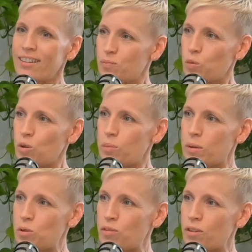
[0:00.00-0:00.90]
we'll be
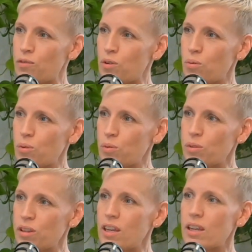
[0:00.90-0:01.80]
moving forward
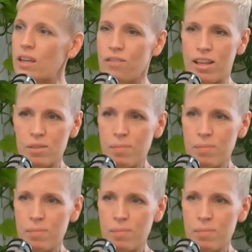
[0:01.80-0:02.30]
with getting events